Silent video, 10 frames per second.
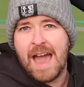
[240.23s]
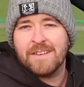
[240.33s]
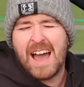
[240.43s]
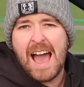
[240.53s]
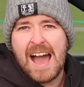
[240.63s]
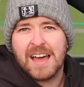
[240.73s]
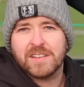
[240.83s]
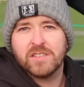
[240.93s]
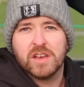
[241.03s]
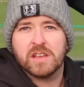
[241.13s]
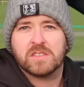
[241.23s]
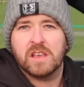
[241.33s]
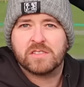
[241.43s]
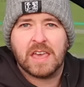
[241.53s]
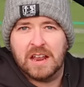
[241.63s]
ever had that
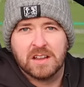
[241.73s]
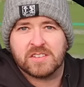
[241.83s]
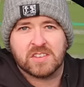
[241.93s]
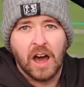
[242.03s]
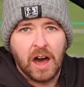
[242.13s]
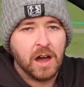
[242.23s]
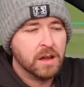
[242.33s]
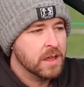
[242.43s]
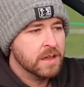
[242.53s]
is keyless start,